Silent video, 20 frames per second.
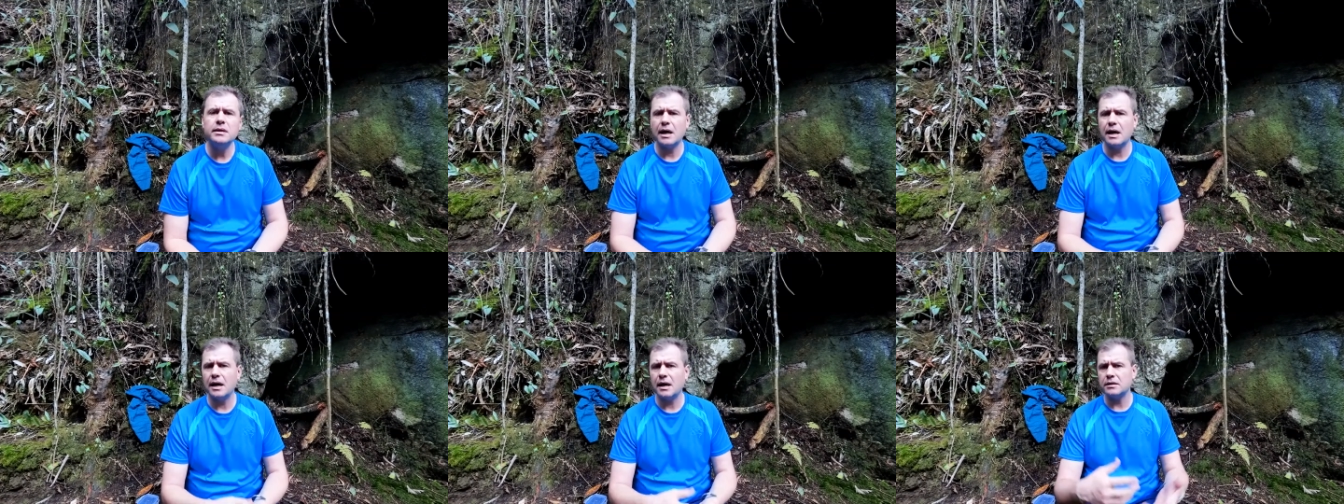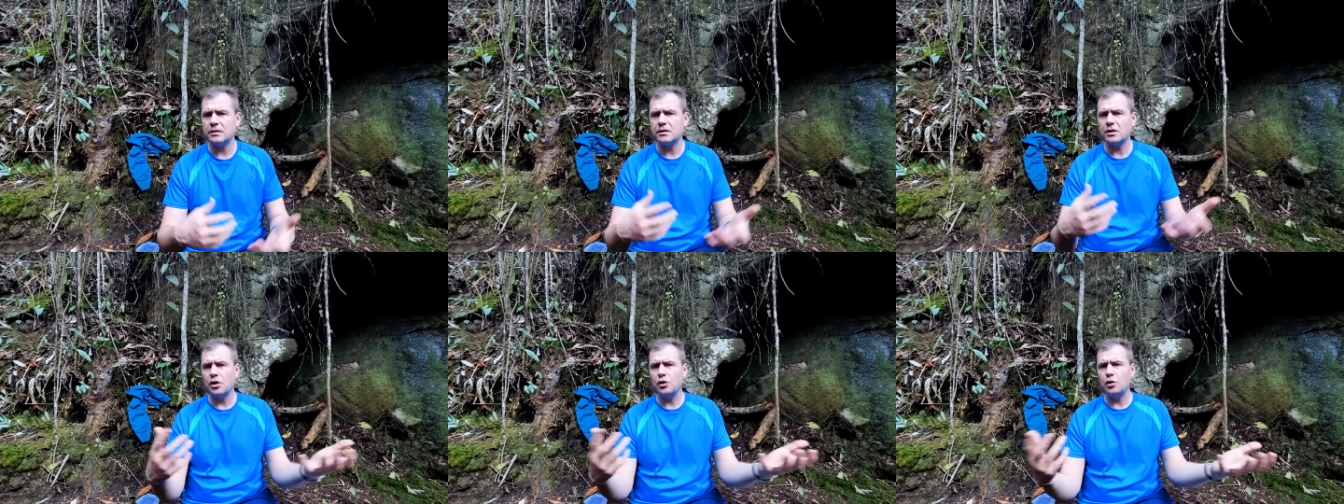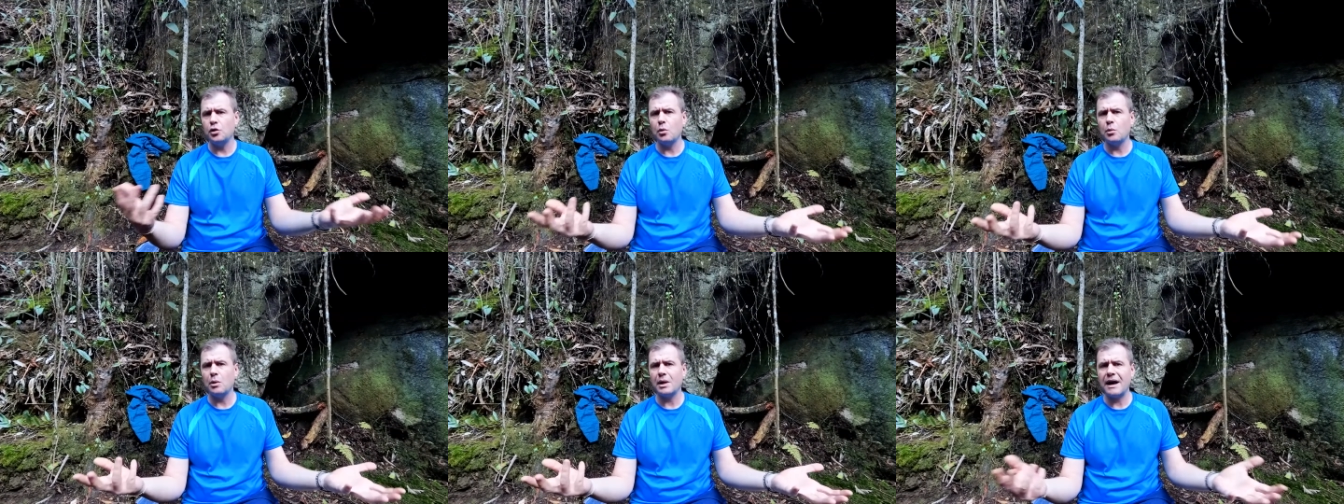and a
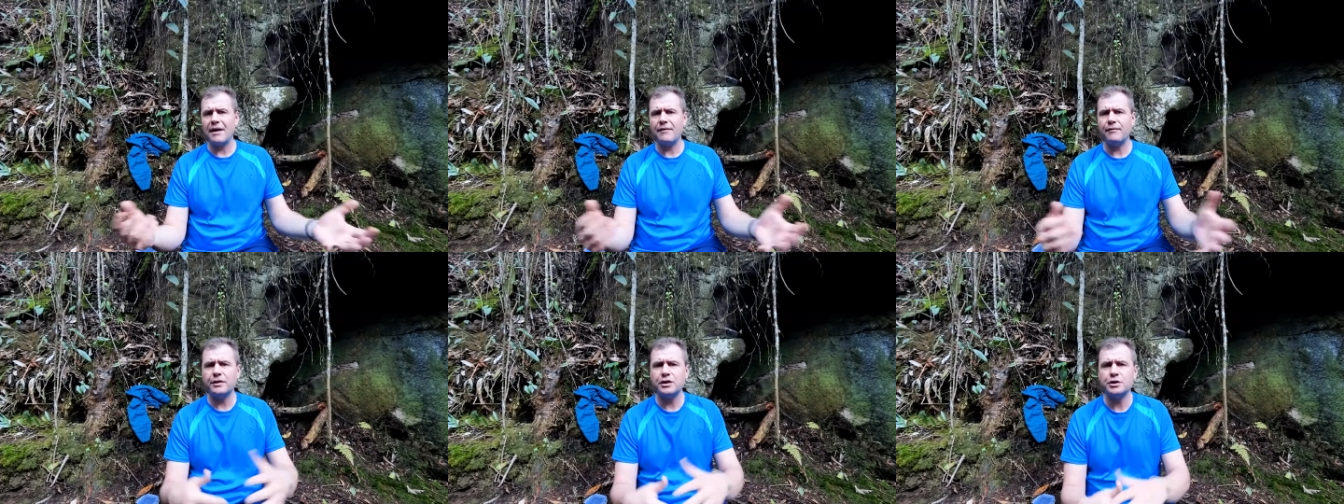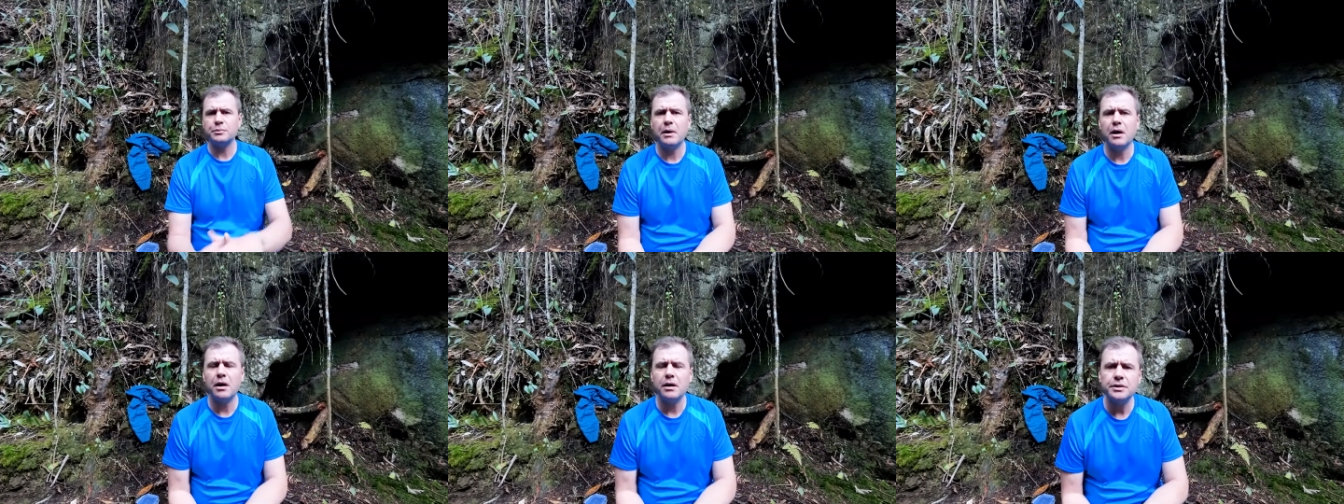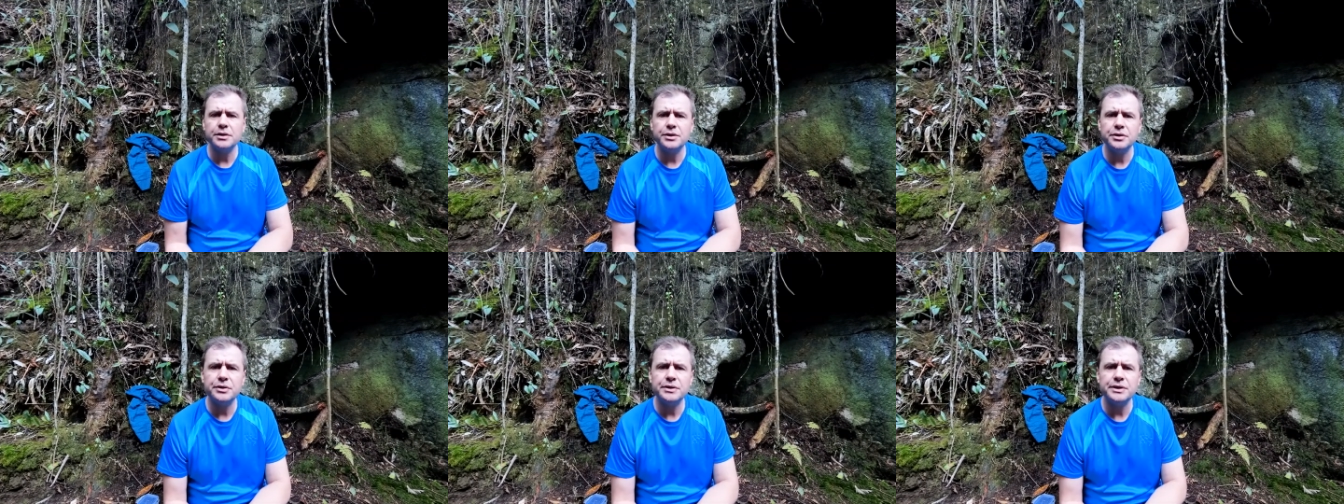normal average
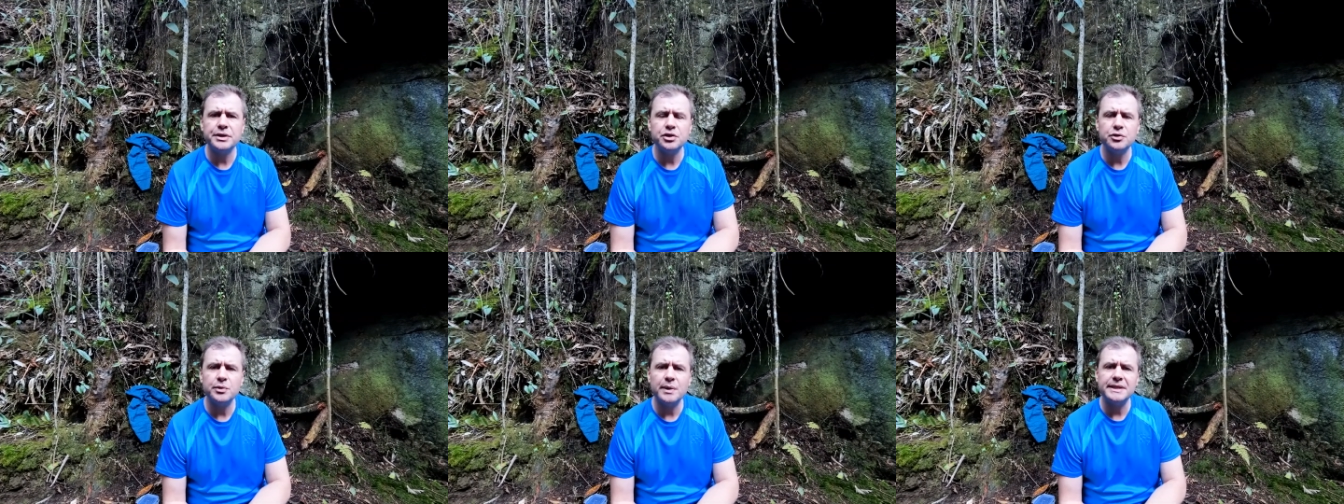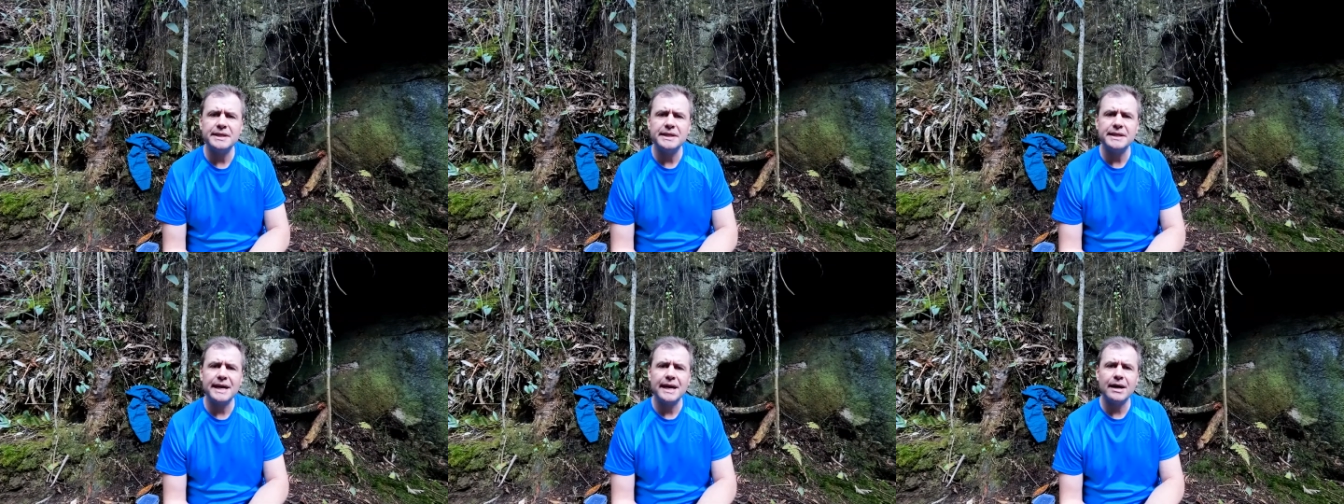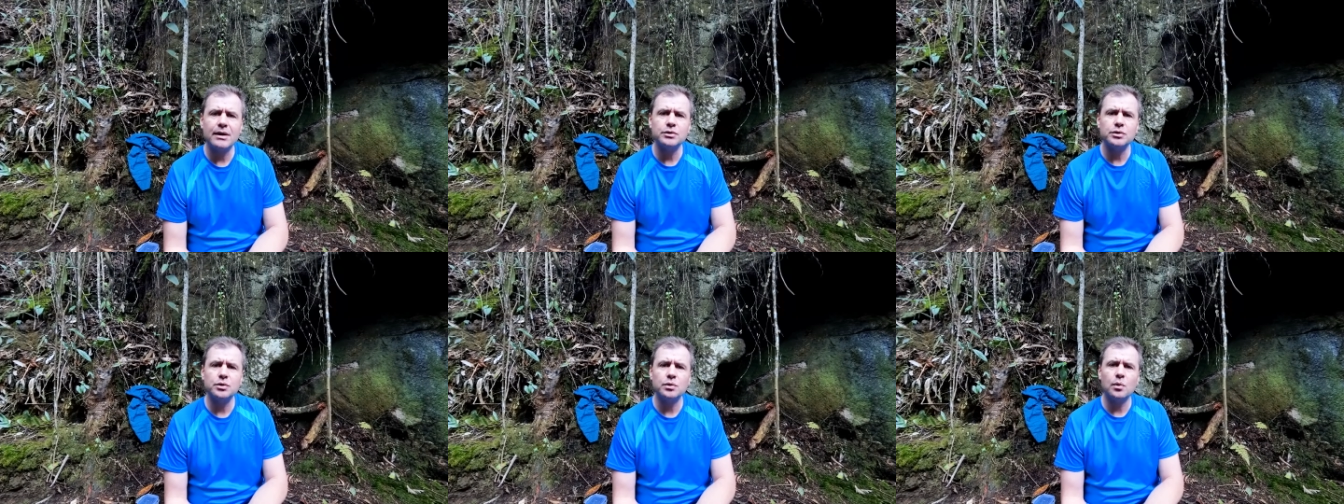person uses
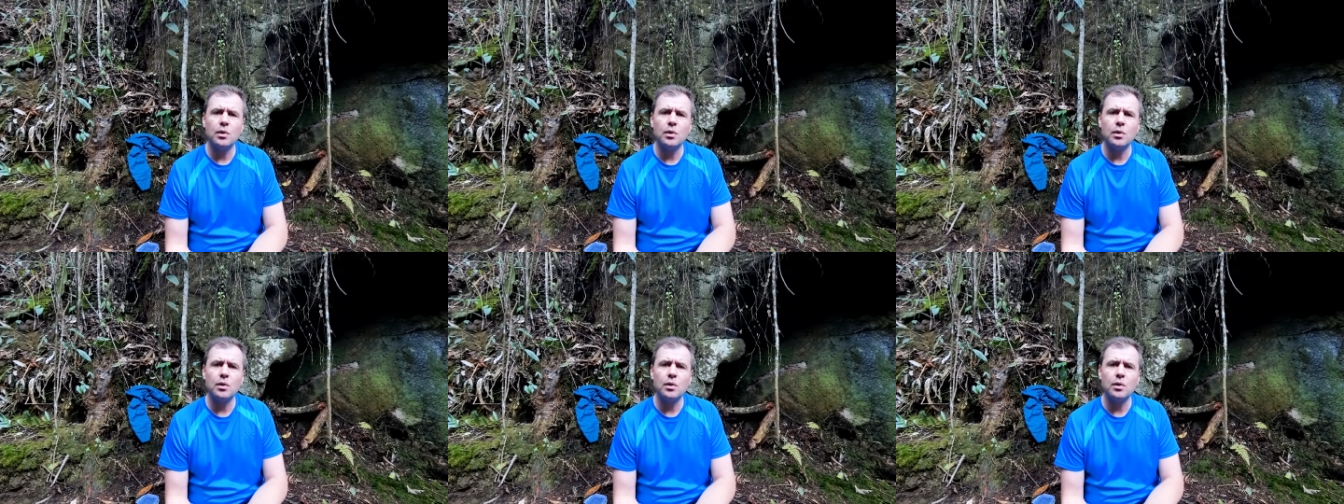20,000